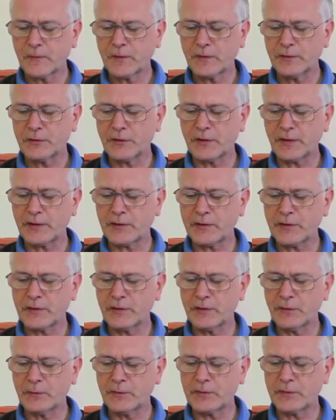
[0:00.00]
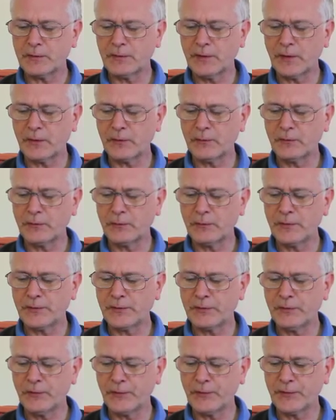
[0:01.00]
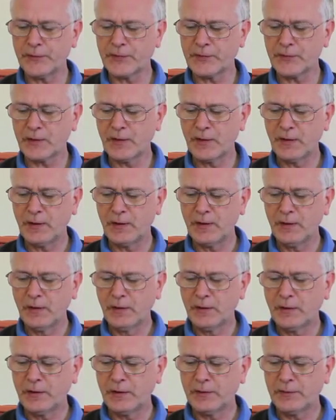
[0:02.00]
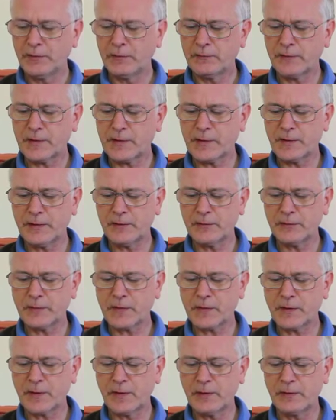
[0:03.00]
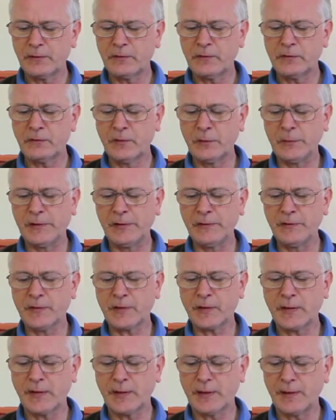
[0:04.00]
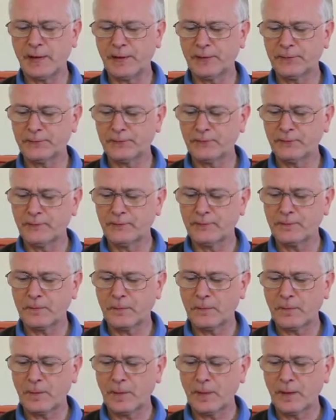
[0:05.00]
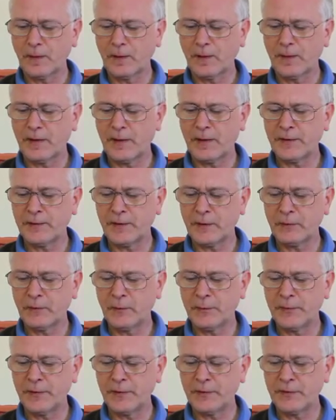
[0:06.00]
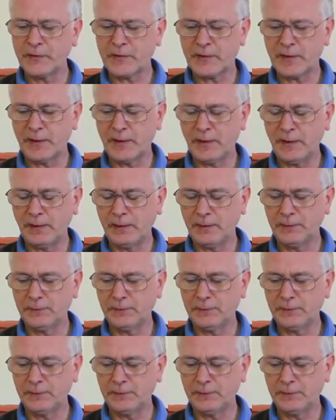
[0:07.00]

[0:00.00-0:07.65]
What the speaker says: Shasta was alone with the horse on a grassy hillside under a blue sky, and there were birds singing.